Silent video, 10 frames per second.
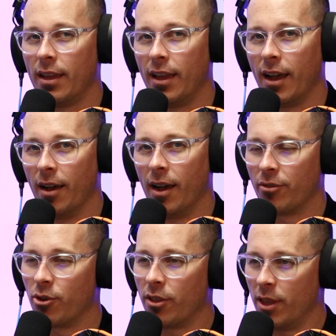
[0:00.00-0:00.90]

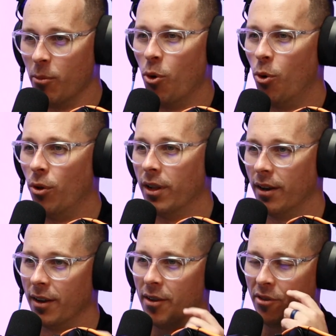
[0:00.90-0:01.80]
I've got them all
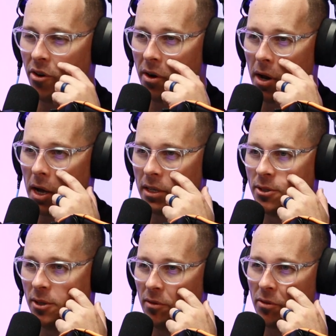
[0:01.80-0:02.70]
in a very nice
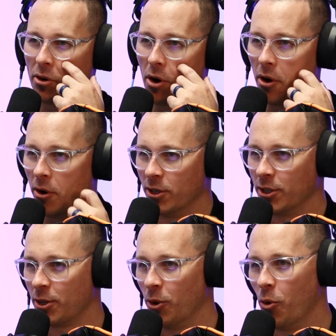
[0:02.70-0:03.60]
sort of
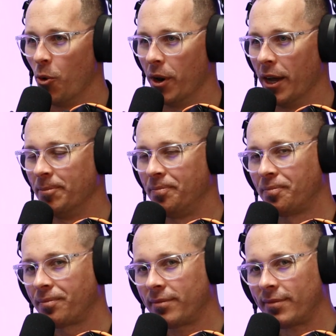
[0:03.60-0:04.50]
chronological order.
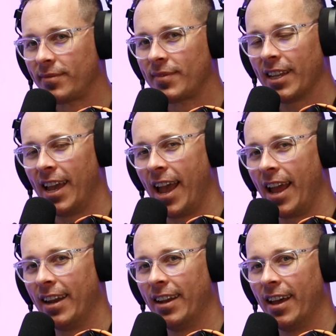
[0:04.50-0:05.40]

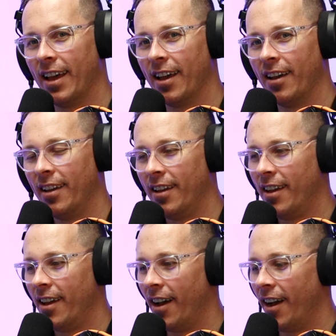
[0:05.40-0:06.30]
And I
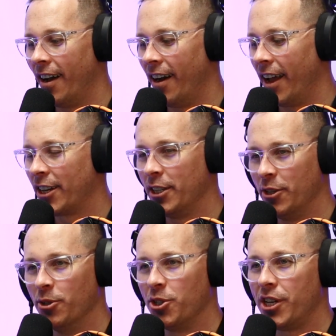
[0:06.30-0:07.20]
actually
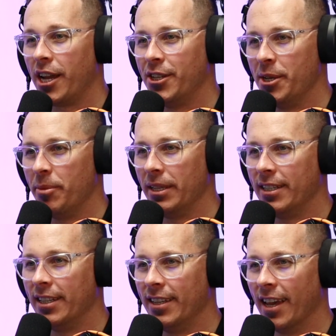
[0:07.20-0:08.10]
used
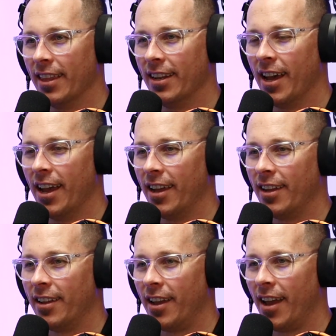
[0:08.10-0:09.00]
ChatGPT the other
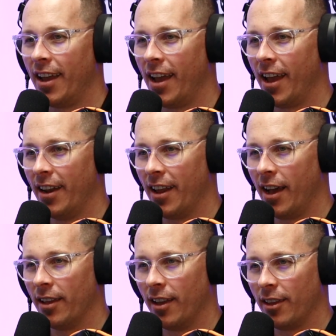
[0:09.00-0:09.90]
day, and
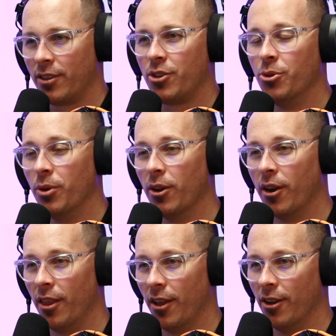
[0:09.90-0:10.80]
I threw a lot
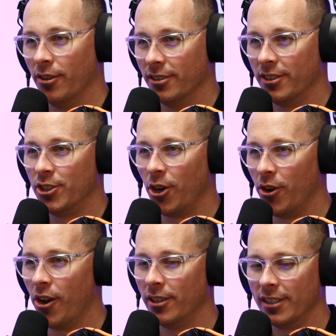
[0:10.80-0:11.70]
of those show
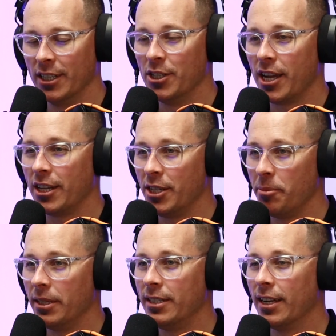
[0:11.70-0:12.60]
notes in
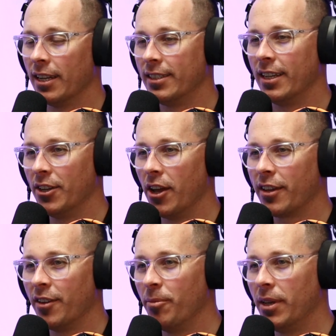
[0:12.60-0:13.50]
ChatGPT, and I said,
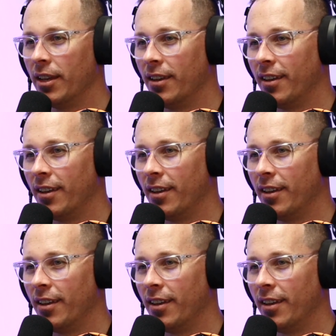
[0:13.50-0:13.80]
give me,